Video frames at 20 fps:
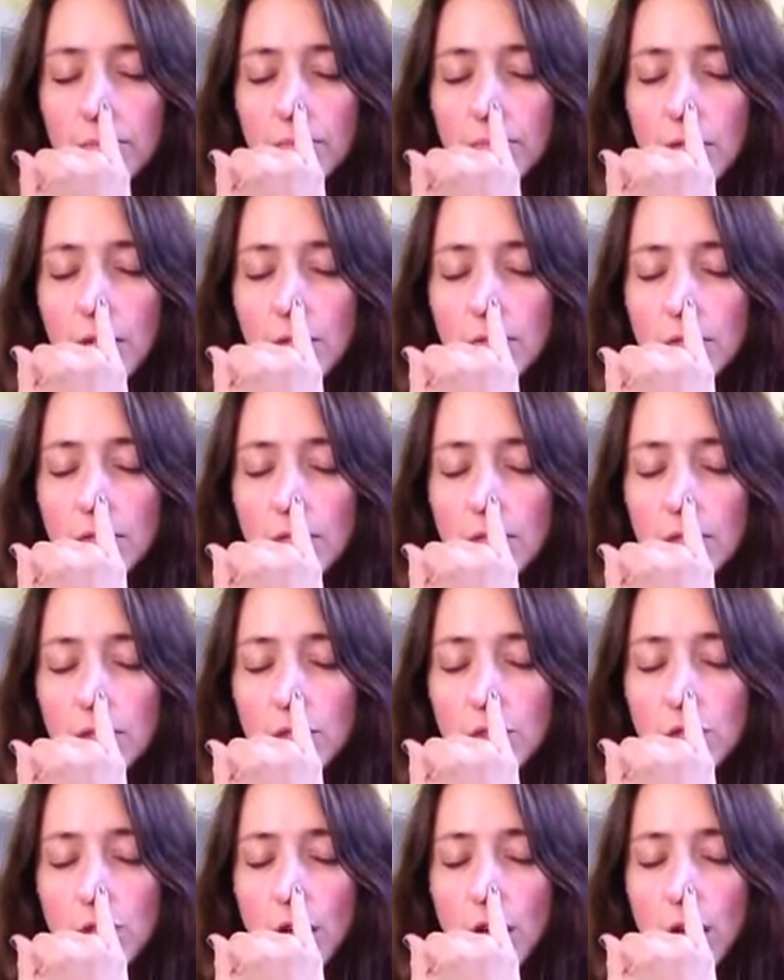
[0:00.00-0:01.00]
on the little
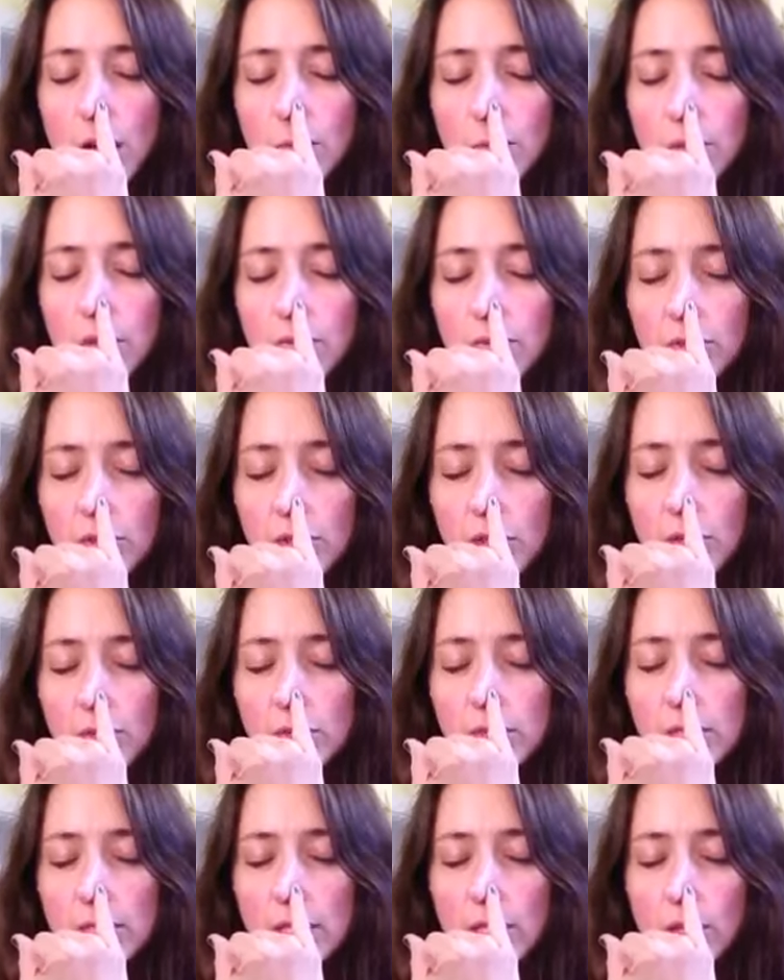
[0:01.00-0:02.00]
job of
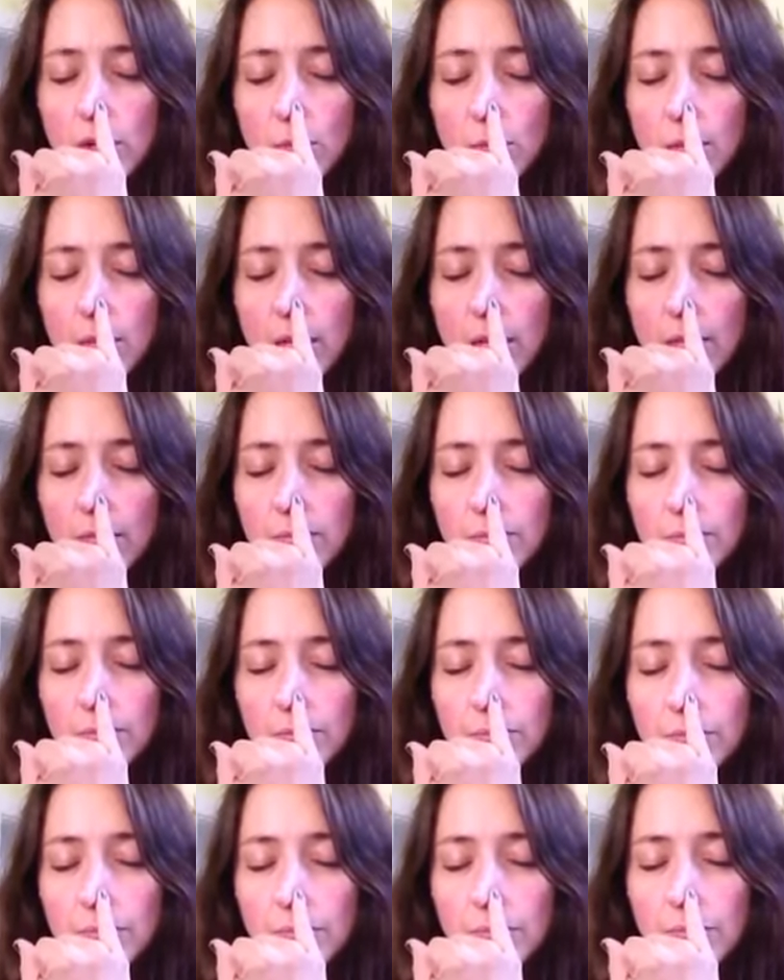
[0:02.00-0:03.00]
closing and opening
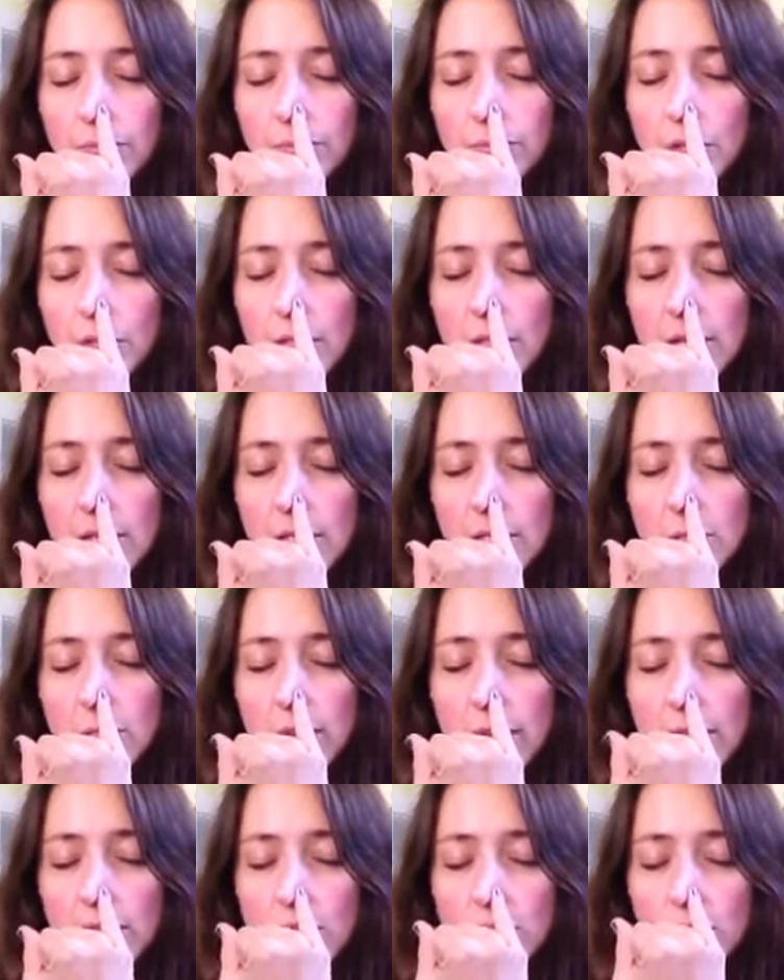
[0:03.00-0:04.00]
your nasal
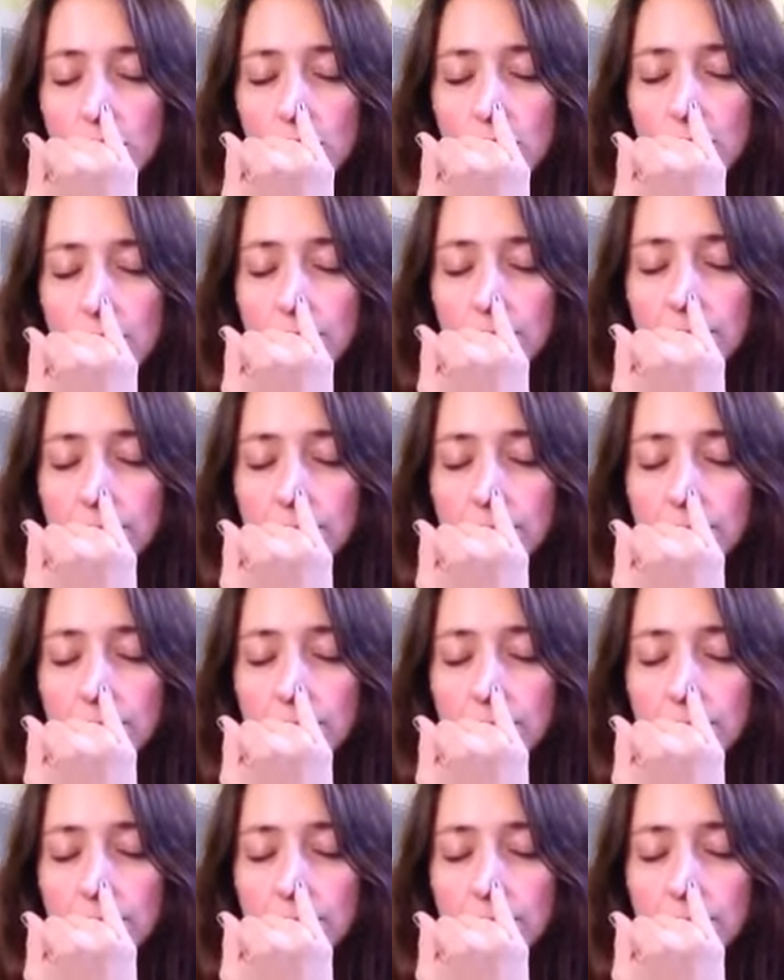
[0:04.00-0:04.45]
passages.